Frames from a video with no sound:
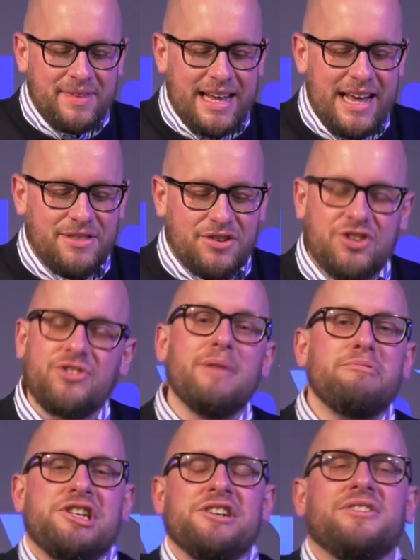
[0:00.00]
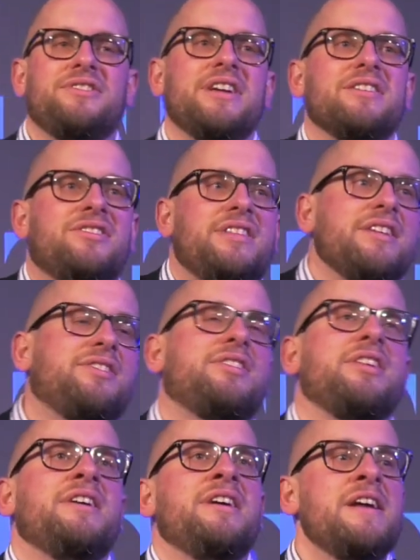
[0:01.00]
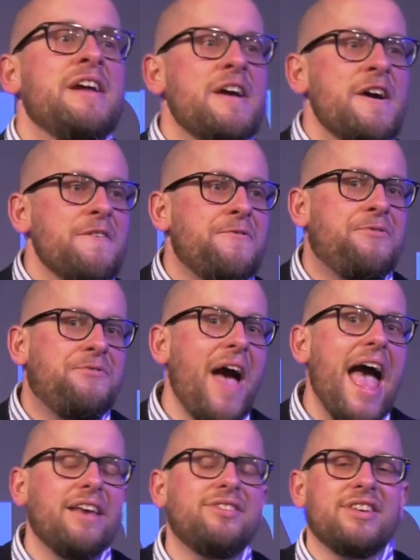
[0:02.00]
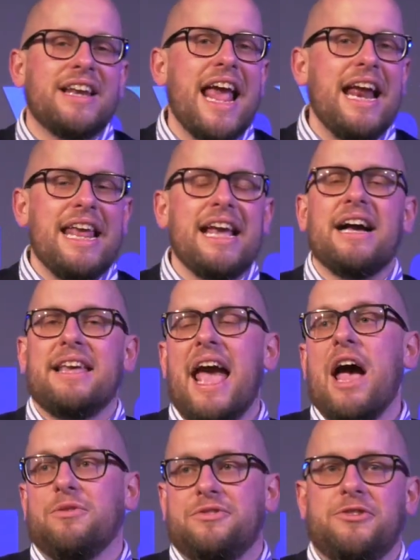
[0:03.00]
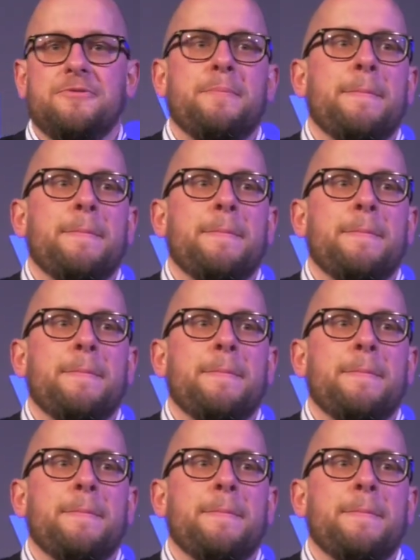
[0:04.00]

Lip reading: in the scriptures, there's this fascinating account